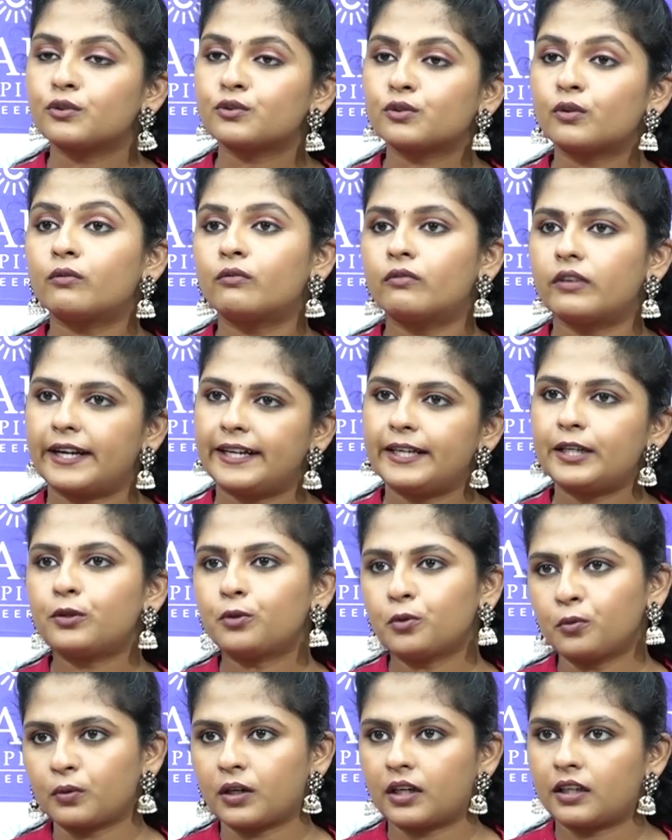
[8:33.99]
So, when
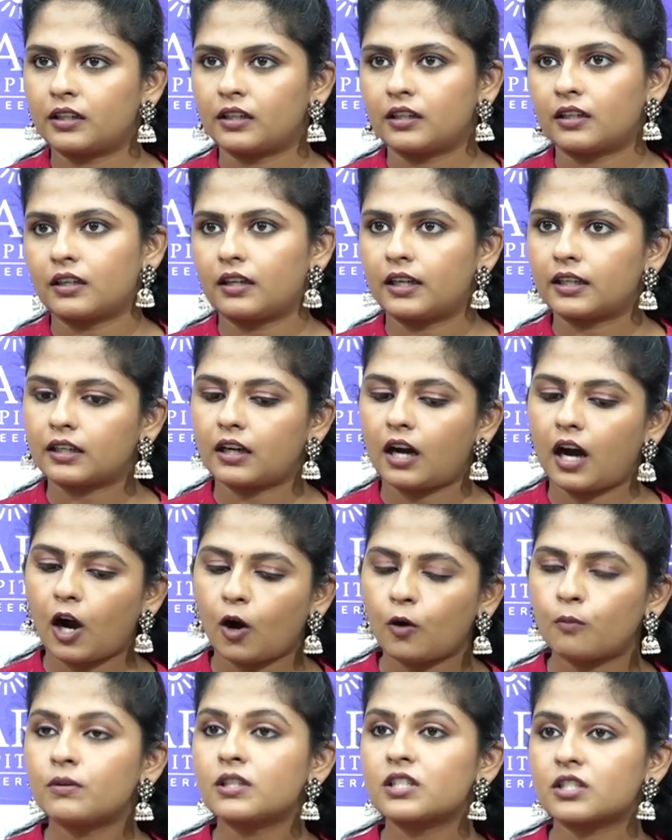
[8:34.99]
to worry? Like
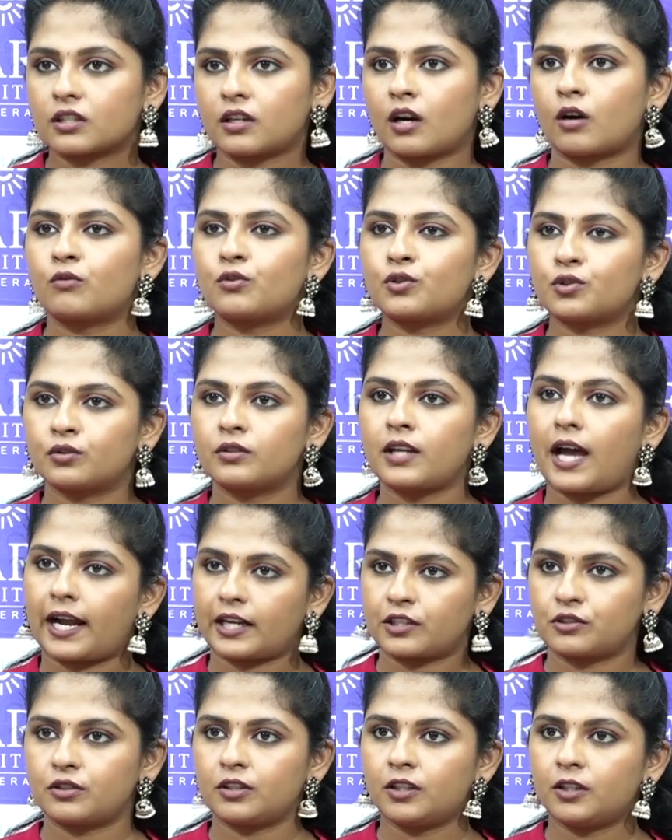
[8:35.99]
how much count should
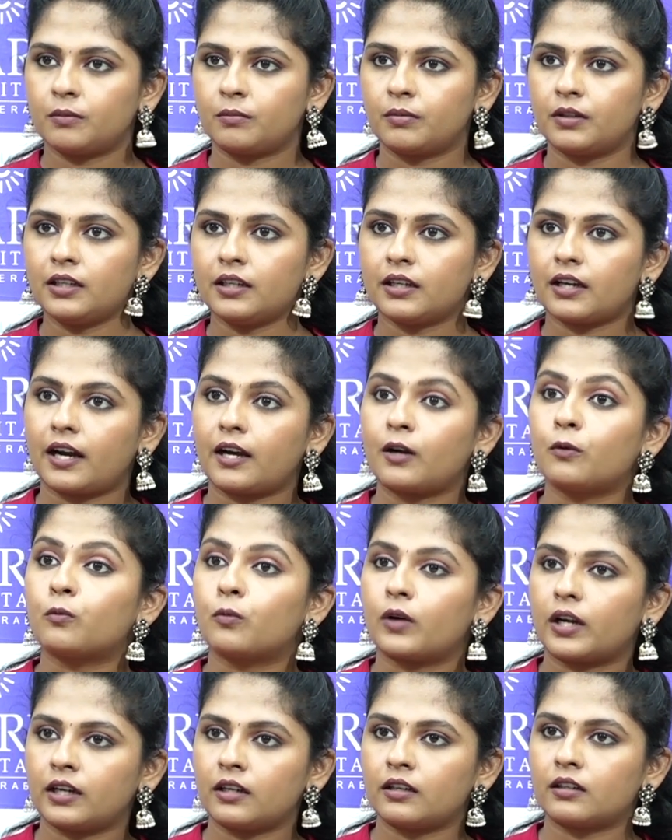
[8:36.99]
actually be, and
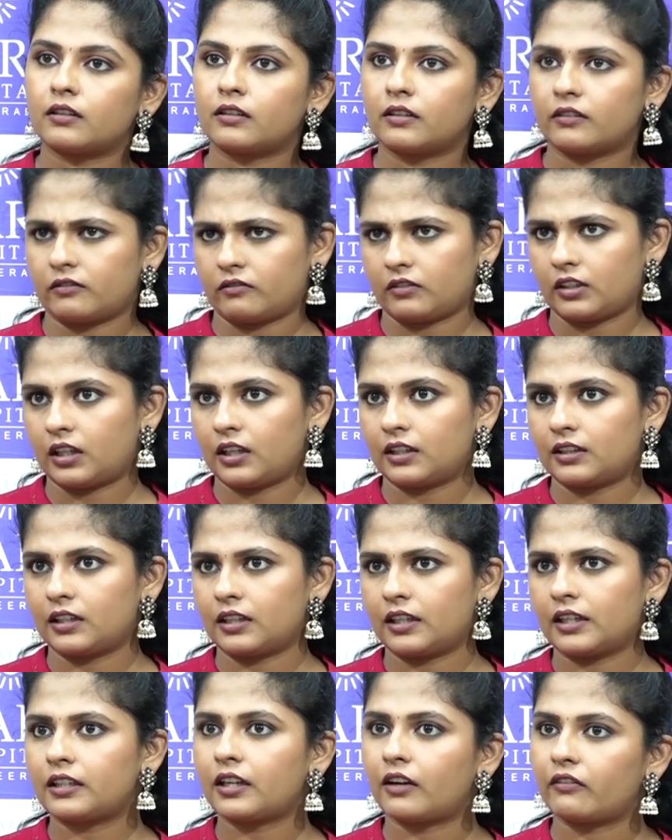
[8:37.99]
when
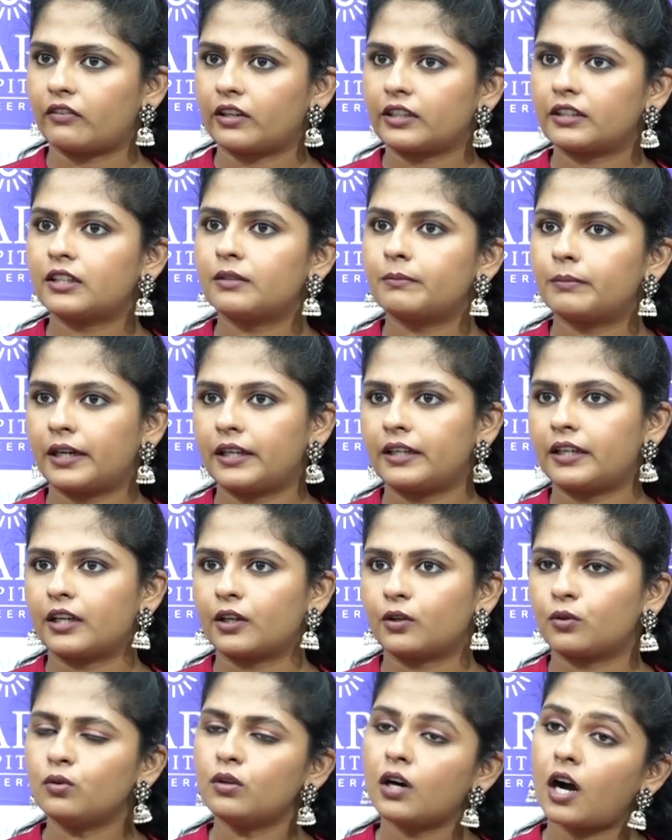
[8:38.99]
they get affected by
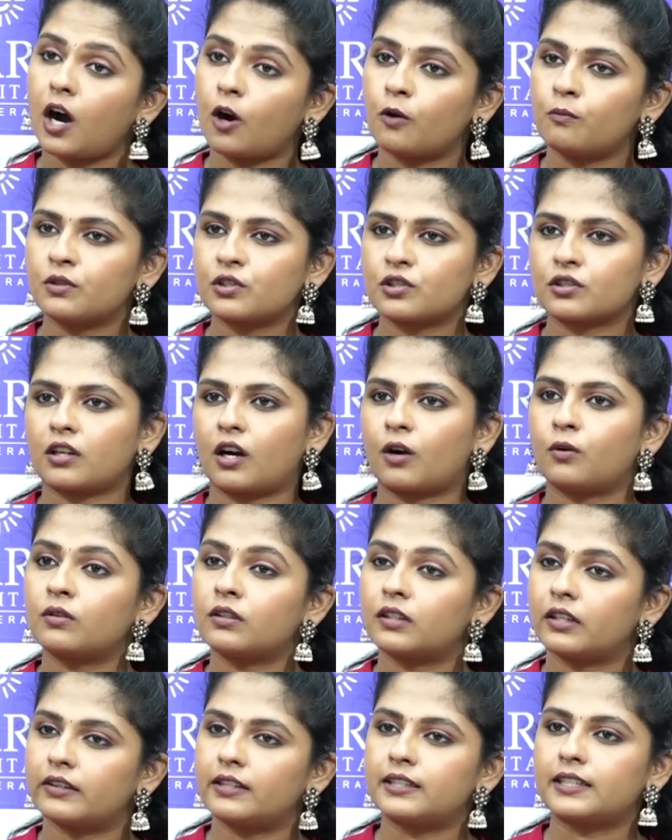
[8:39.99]
dengue, how much
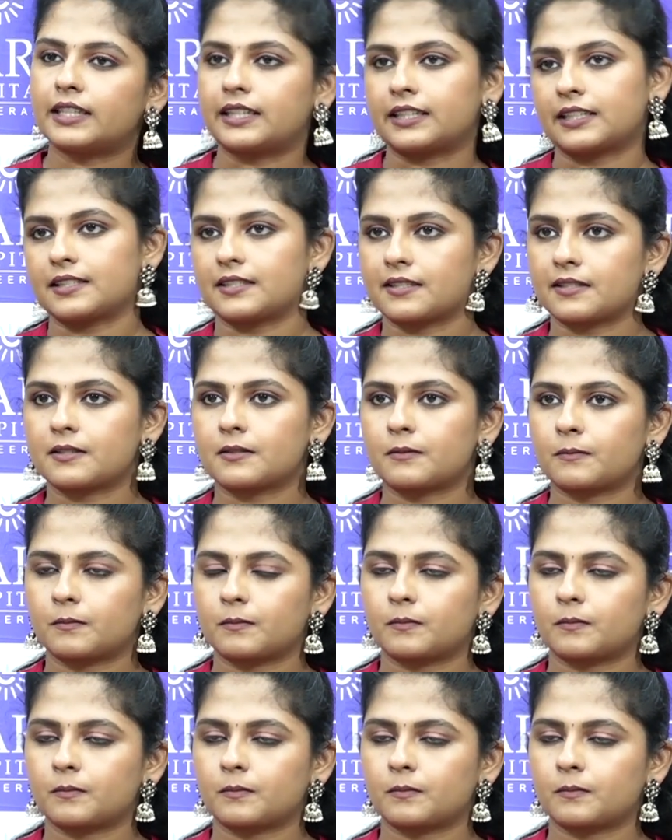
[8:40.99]
count they will decrease?